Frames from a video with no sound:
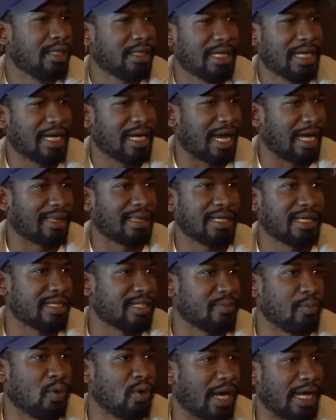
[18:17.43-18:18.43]
Yeah, I think
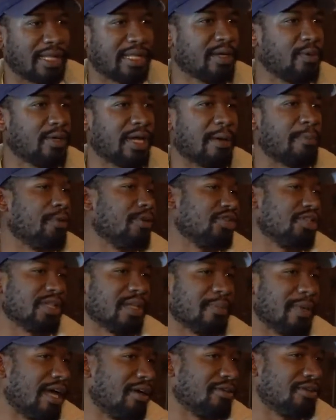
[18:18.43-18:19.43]
it's more. I think we're not pushing
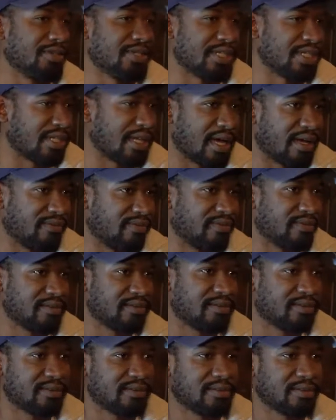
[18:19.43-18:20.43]
the boundaries enough.
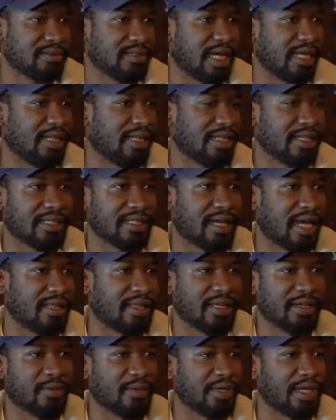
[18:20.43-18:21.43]
Okay. I think I
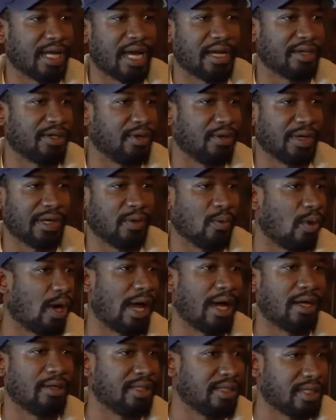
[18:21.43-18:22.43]
think we're not going
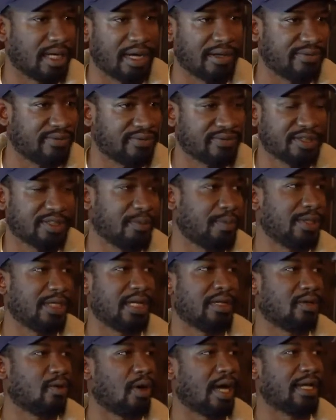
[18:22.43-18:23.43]
wild enough. To
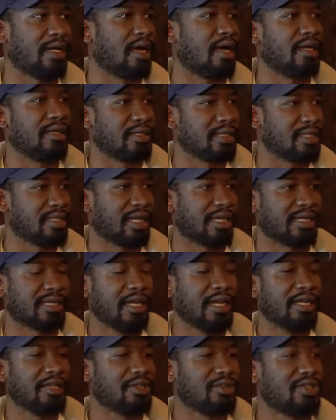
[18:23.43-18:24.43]
be quite honest, like
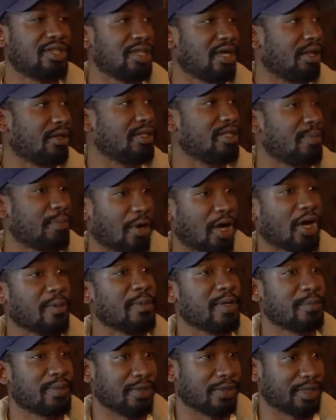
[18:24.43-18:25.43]
you see all these
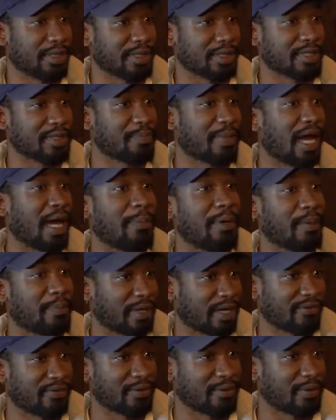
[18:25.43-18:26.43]
apartment buildings pop
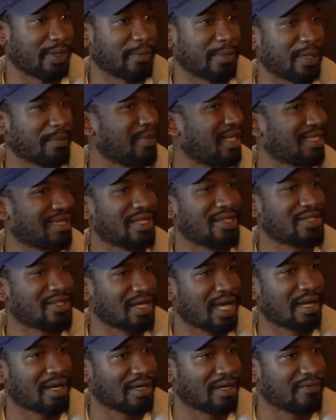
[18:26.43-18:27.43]
up everywhere, but I'm right. like, there's
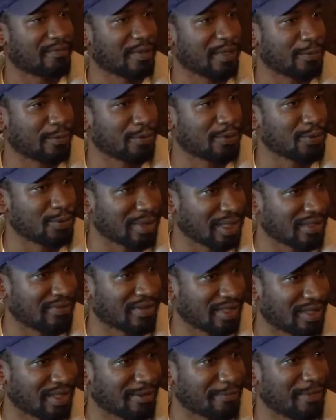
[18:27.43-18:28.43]
not enough people to
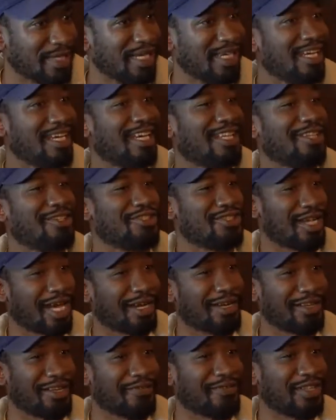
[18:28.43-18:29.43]
live in them, right. and there's
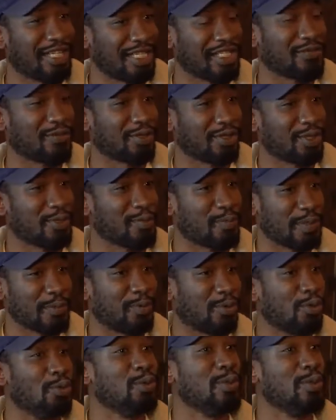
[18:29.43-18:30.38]
not enough things for those people right.